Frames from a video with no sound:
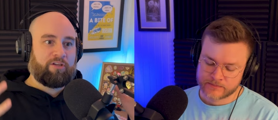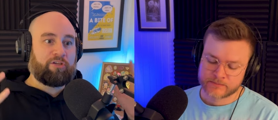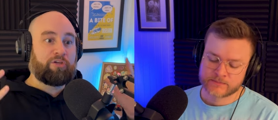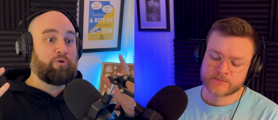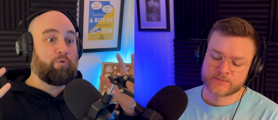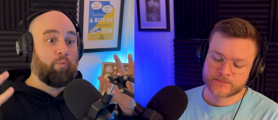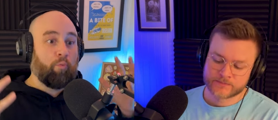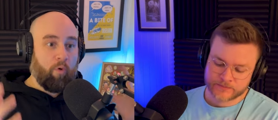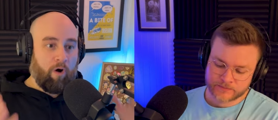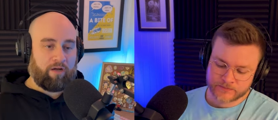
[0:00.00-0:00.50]

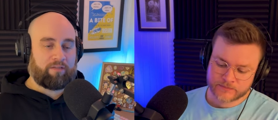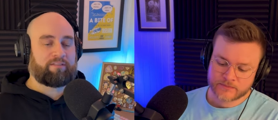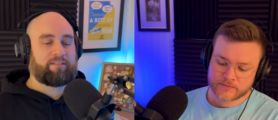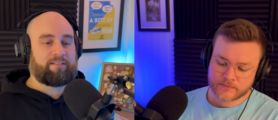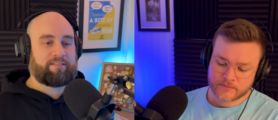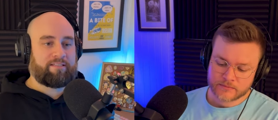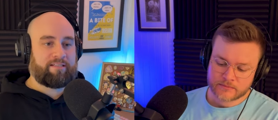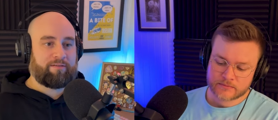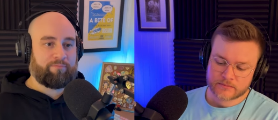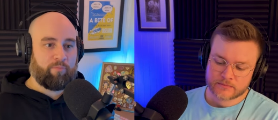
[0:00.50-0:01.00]
Speaker 1: You want to
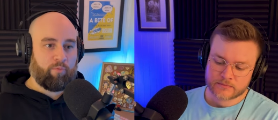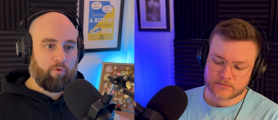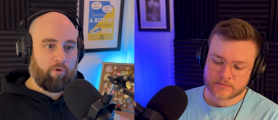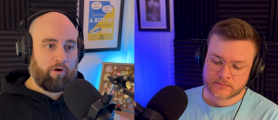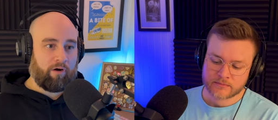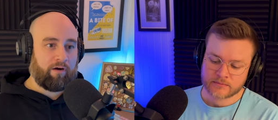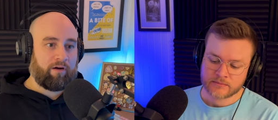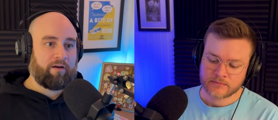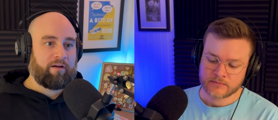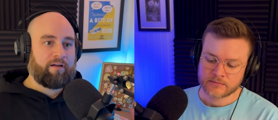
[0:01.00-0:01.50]
see
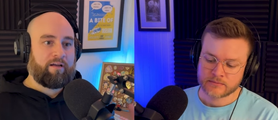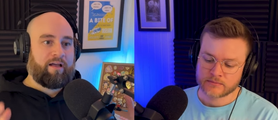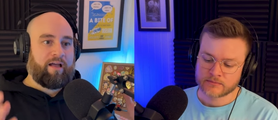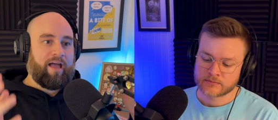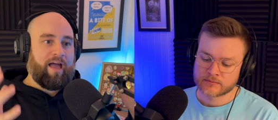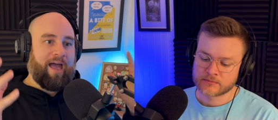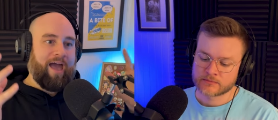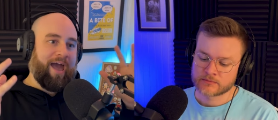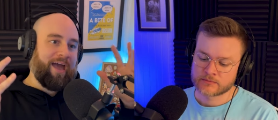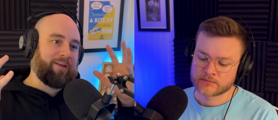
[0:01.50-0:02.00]
more.
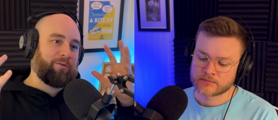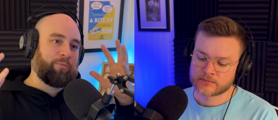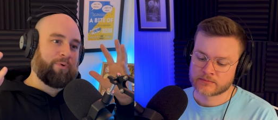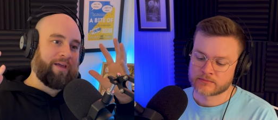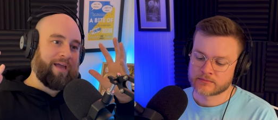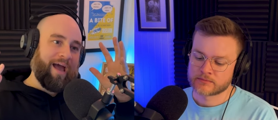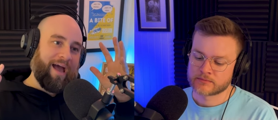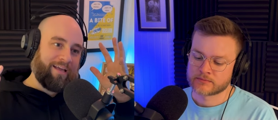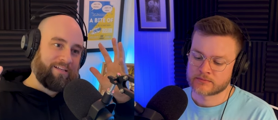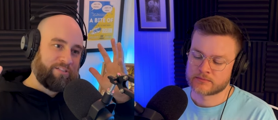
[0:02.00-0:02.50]
And we
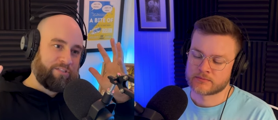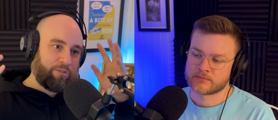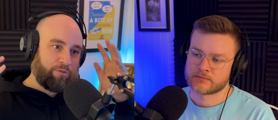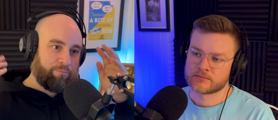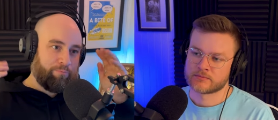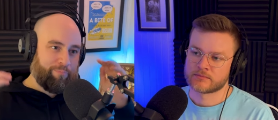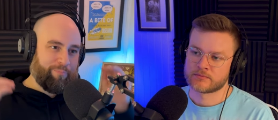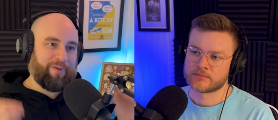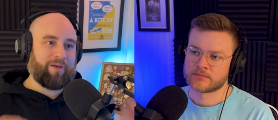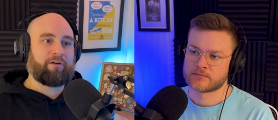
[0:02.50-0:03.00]
had to
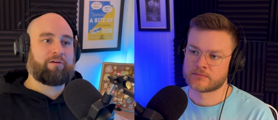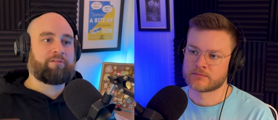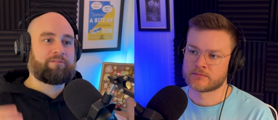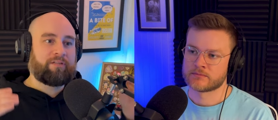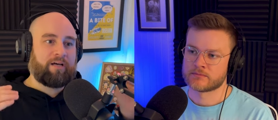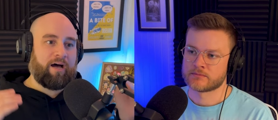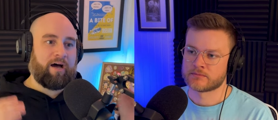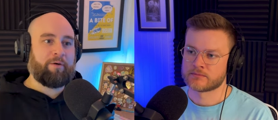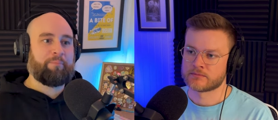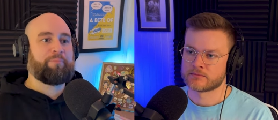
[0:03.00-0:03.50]
build
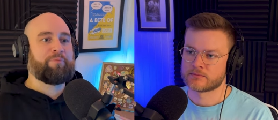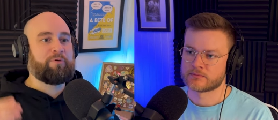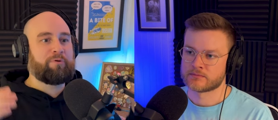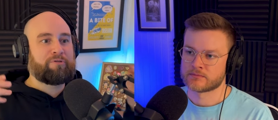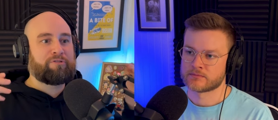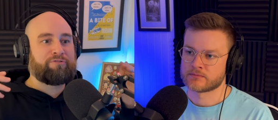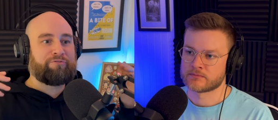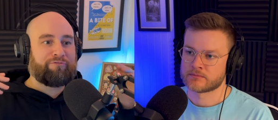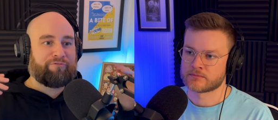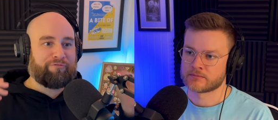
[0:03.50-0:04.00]
up
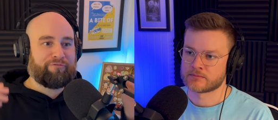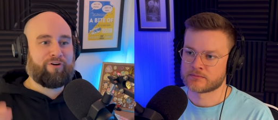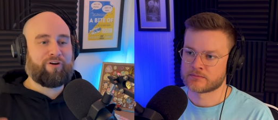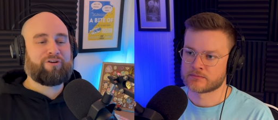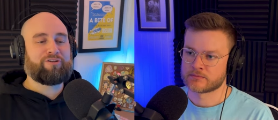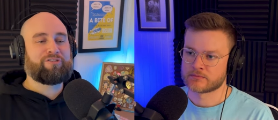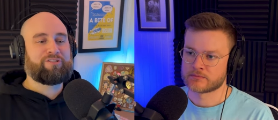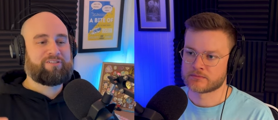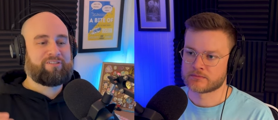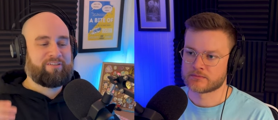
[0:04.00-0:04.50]
those
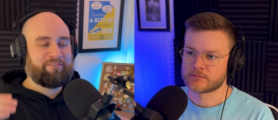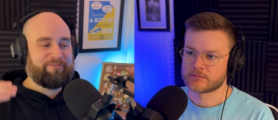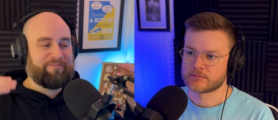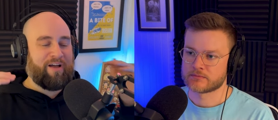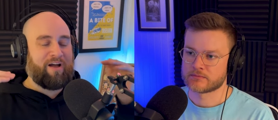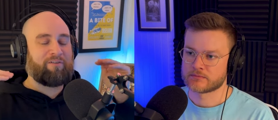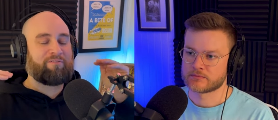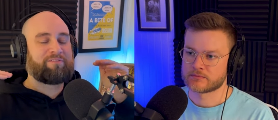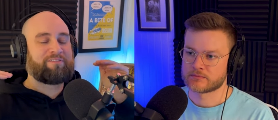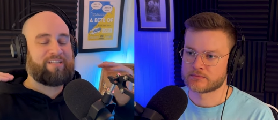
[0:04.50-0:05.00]
first
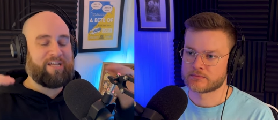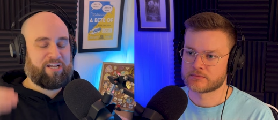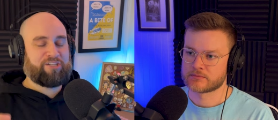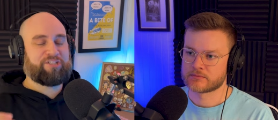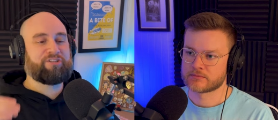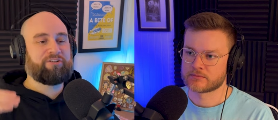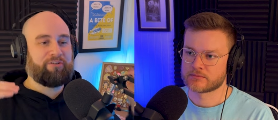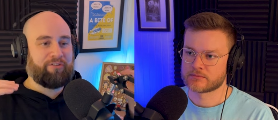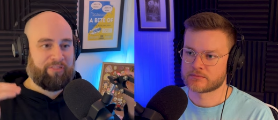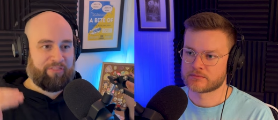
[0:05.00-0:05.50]

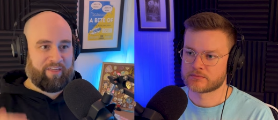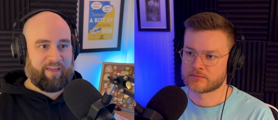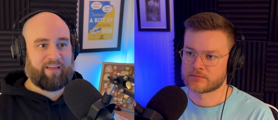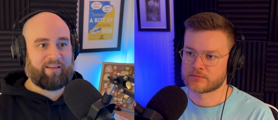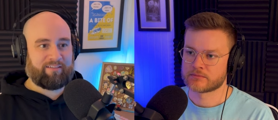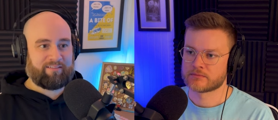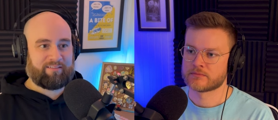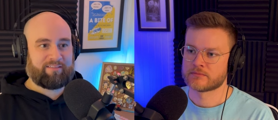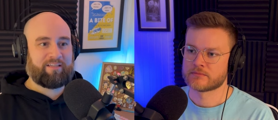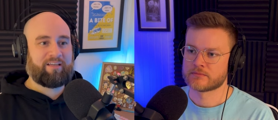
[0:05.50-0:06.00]
foundational
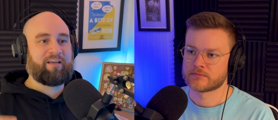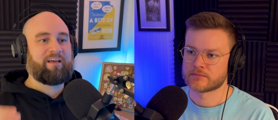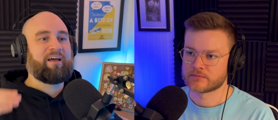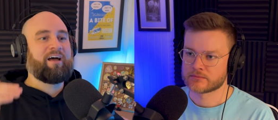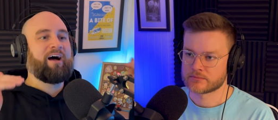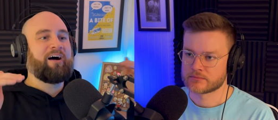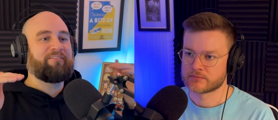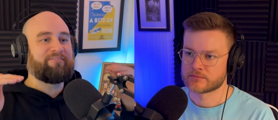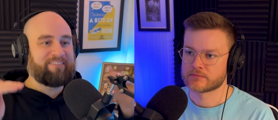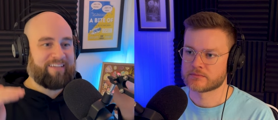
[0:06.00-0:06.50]
things
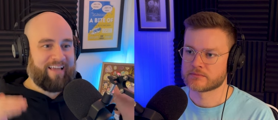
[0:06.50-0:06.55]
of